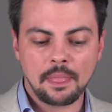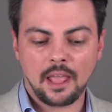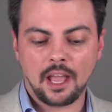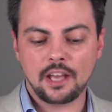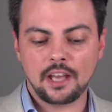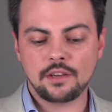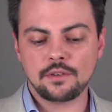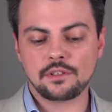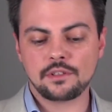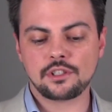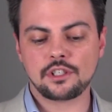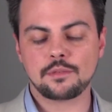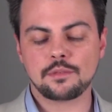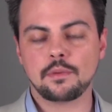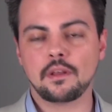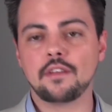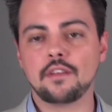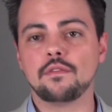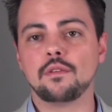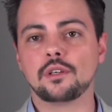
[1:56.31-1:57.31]
and you will just
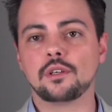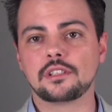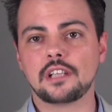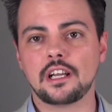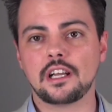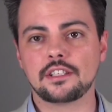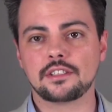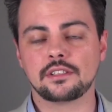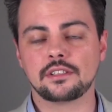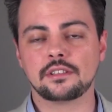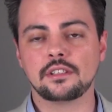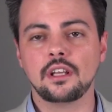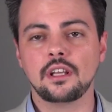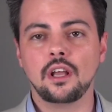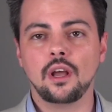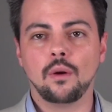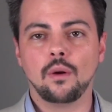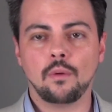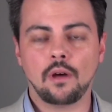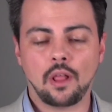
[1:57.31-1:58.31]
pay
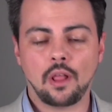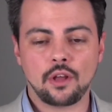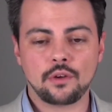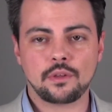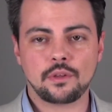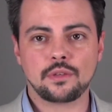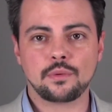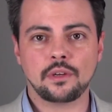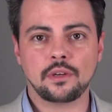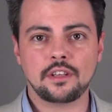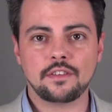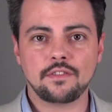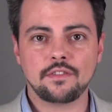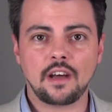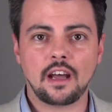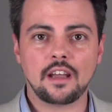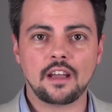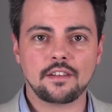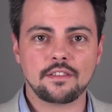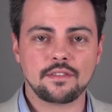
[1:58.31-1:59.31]

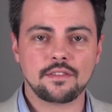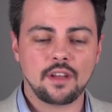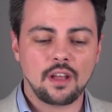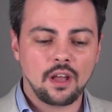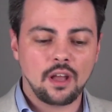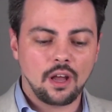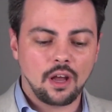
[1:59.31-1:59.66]
4,125